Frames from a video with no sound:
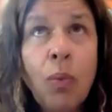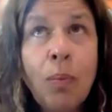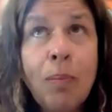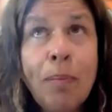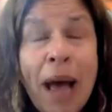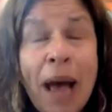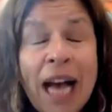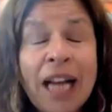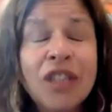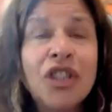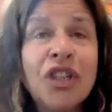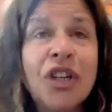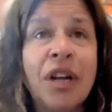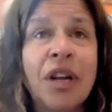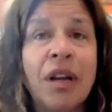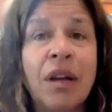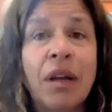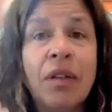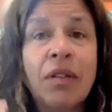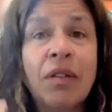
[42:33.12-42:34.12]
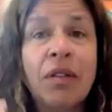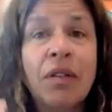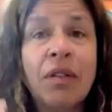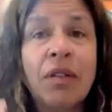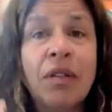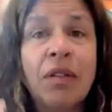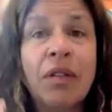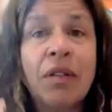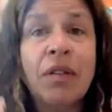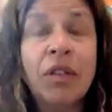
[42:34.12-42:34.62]
matching
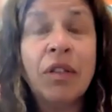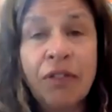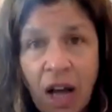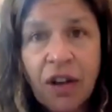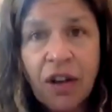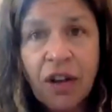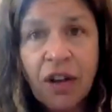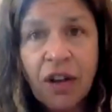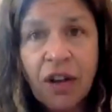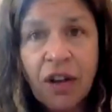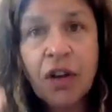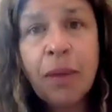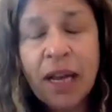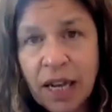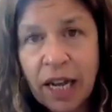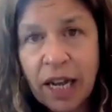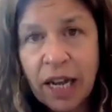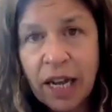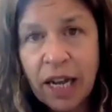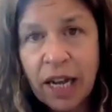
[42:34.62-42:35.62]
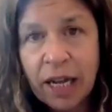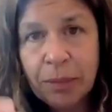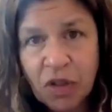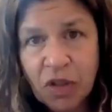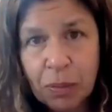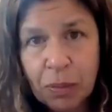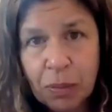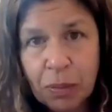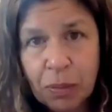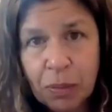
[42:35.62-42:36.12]
the volume and
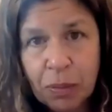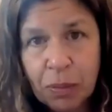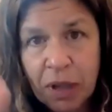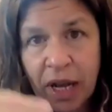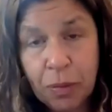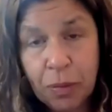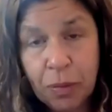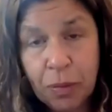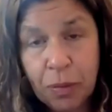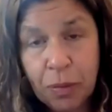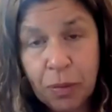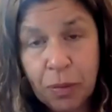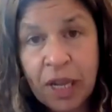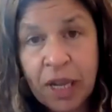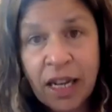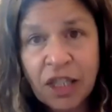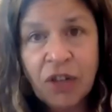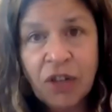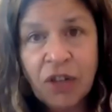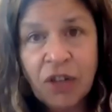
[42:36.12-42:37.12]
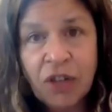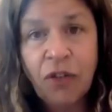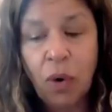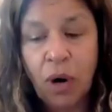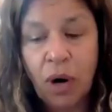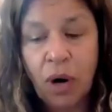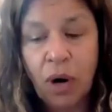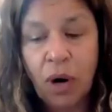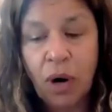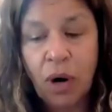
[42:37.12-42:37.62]
types of supplies we're being
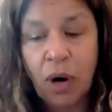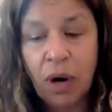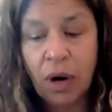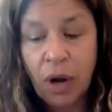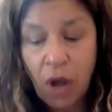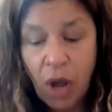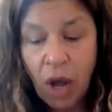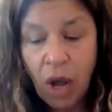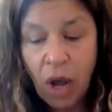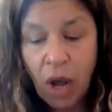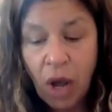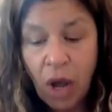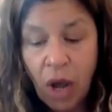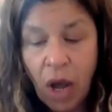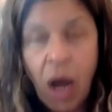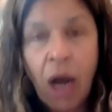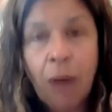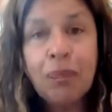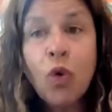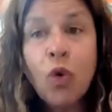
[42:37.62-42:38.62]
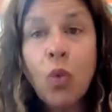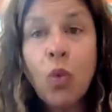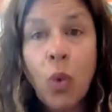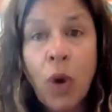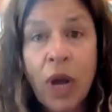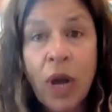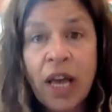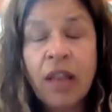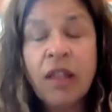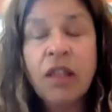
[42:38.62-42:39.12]
asked for um,
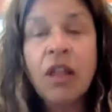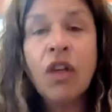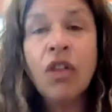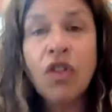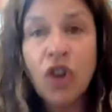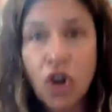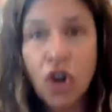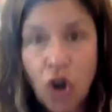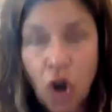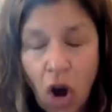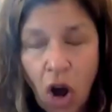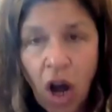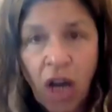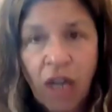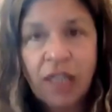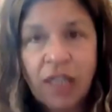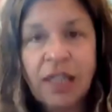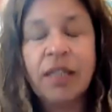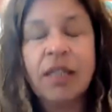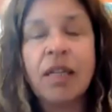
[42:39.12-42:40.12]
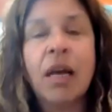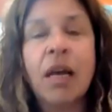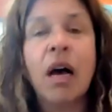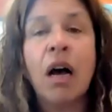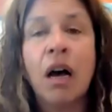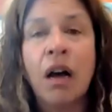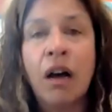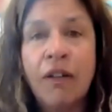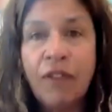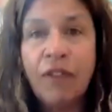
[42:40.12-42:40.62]
with the
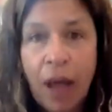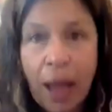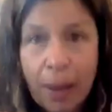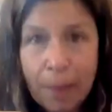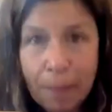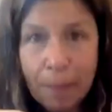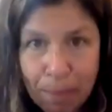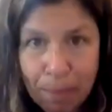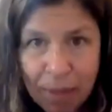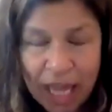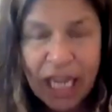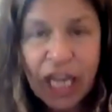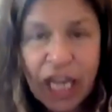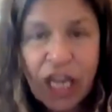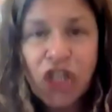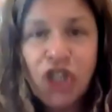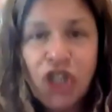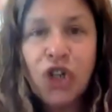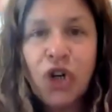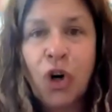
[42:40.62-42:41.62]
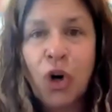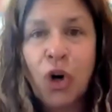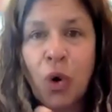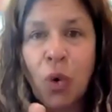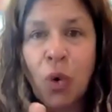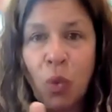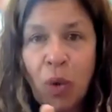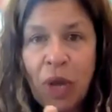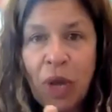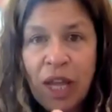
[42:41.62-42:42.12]
costs of making
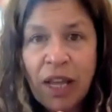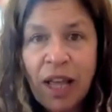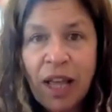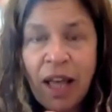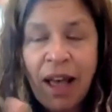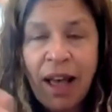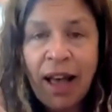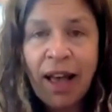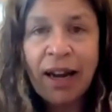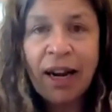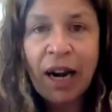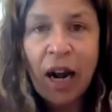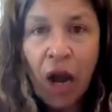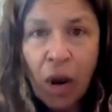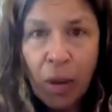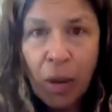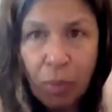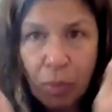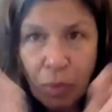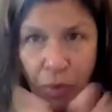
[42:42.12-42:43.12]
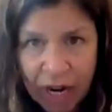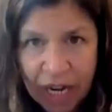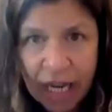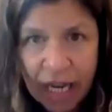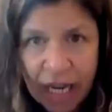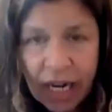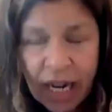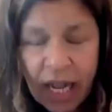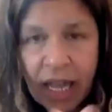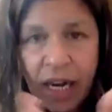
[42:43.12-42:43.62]
sure we can bring it
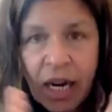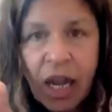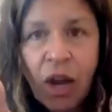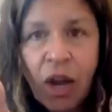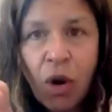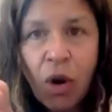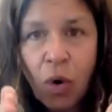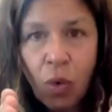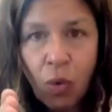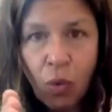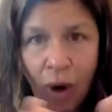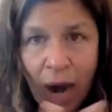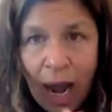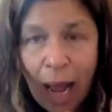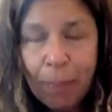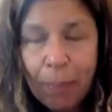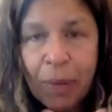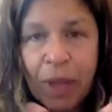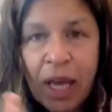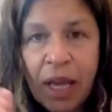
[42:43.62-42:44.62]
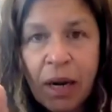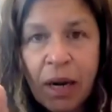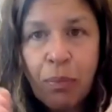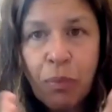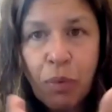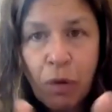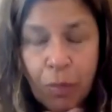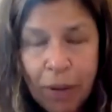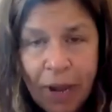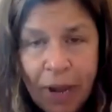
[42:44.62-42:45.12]
in, wrap it,
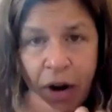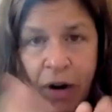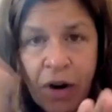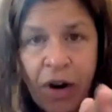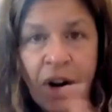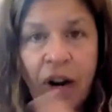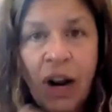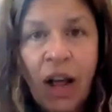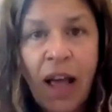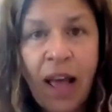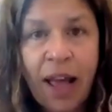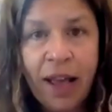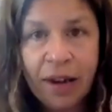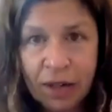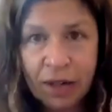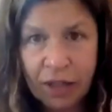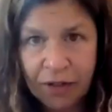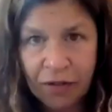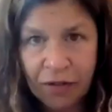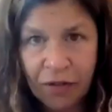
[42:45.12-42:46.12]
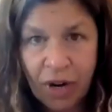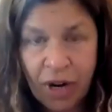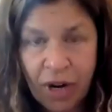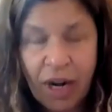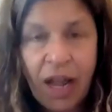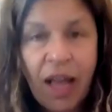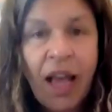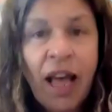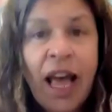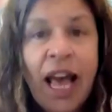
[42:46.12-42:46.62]
prepare it, and deliver it.
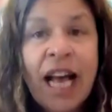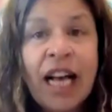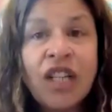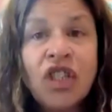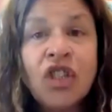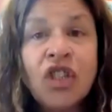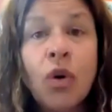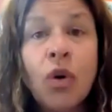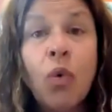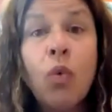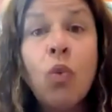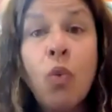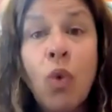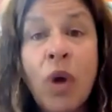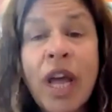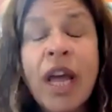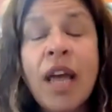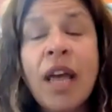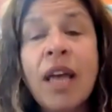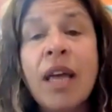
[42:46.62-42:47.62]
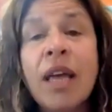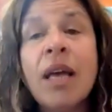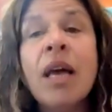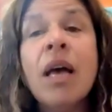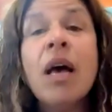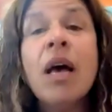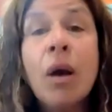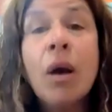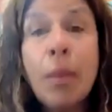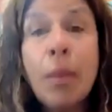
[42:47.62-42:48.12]
And so we
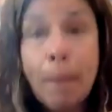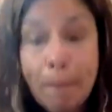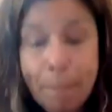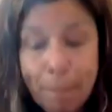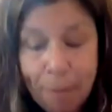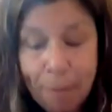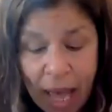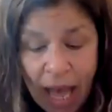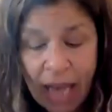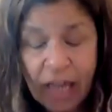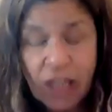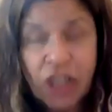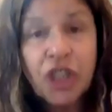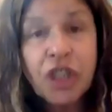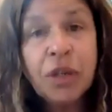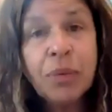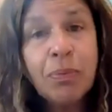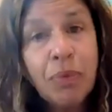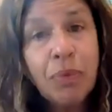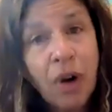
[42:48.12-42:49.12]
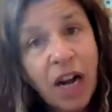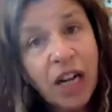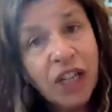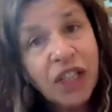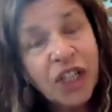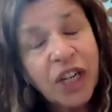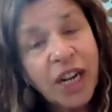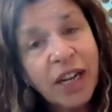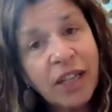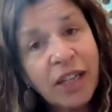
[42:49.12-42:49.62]
match
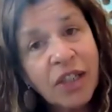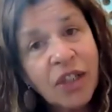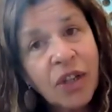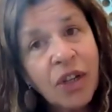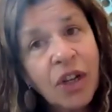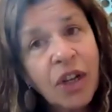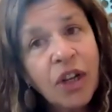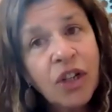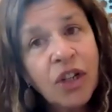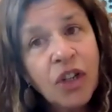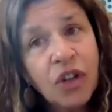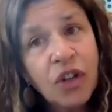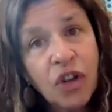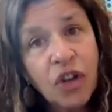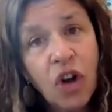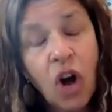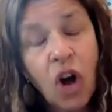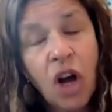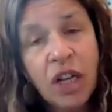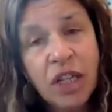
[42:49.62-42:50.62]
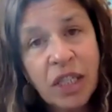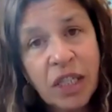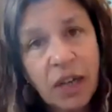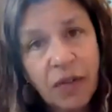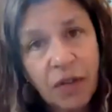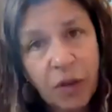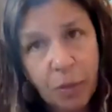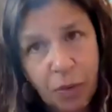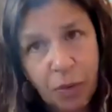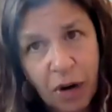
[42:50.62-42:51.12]
projects to the costs
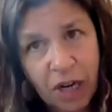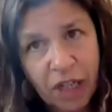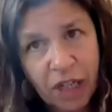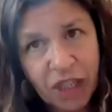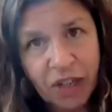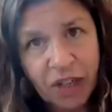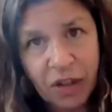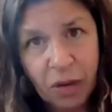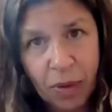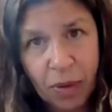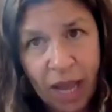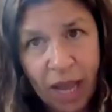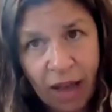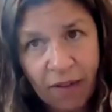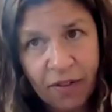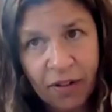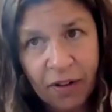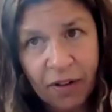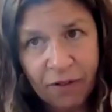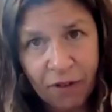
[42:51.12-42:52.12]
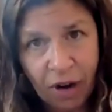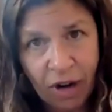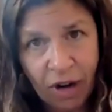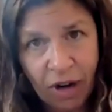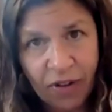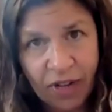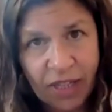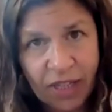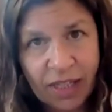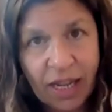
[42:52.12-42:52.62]
of the project that we have in front
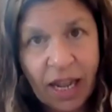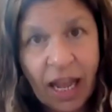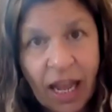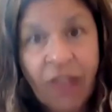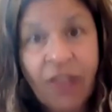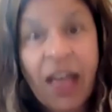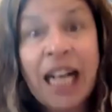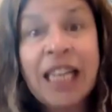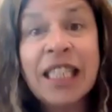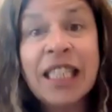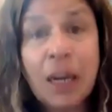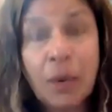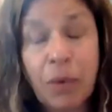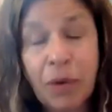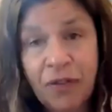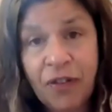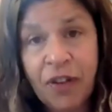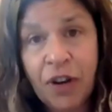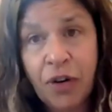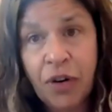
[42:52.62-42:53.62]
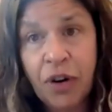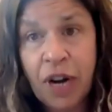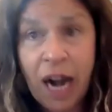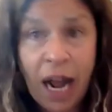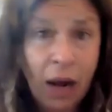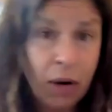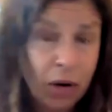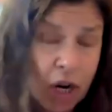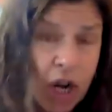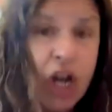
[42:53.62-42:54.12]
of us. And that's how we figured it
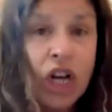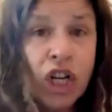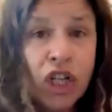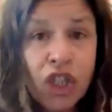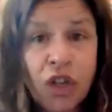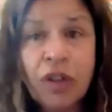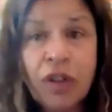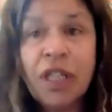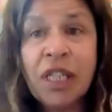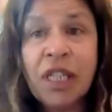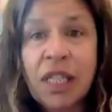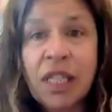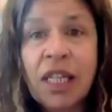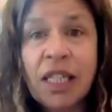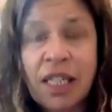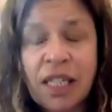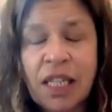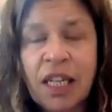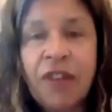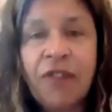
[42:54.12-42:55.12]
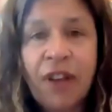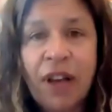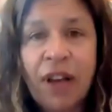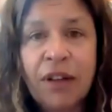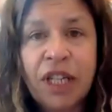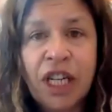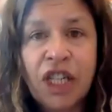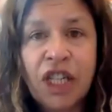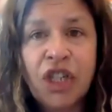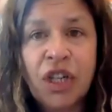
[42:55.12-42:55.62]
out. So the CDC
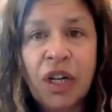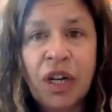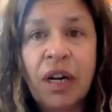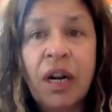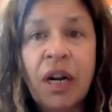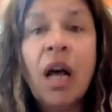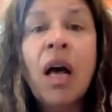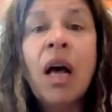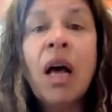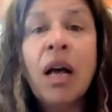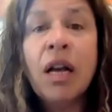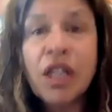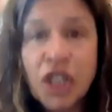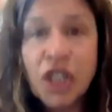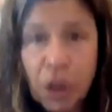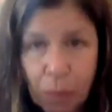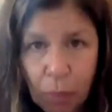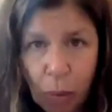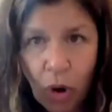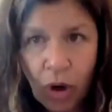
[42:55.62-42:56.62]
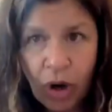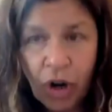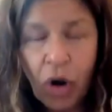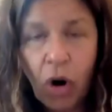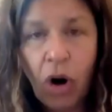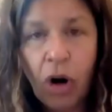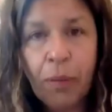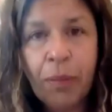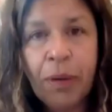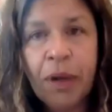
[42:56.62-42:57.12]
Foundation supported
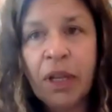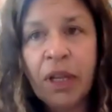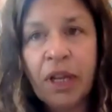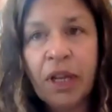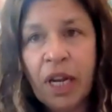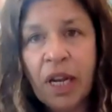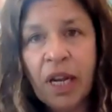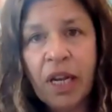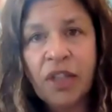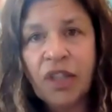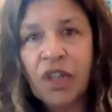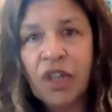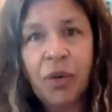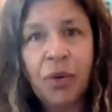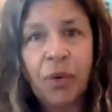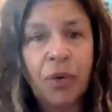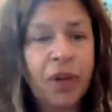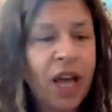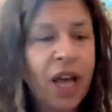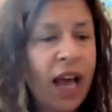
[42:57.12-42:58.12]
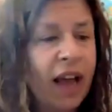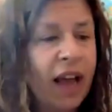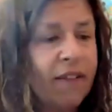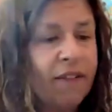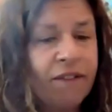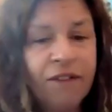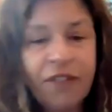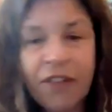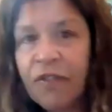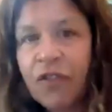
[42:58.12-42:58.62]
our ability to get
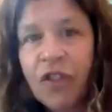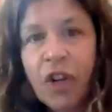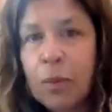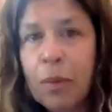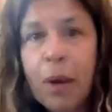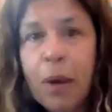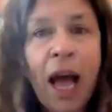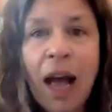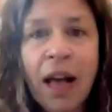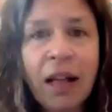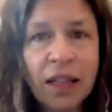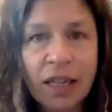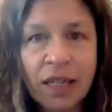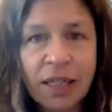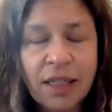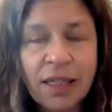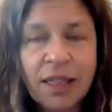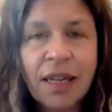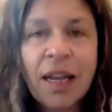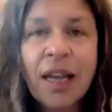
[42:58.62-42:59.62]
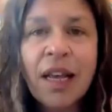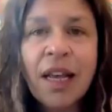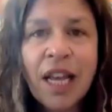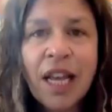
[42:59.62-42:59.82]
50 pallets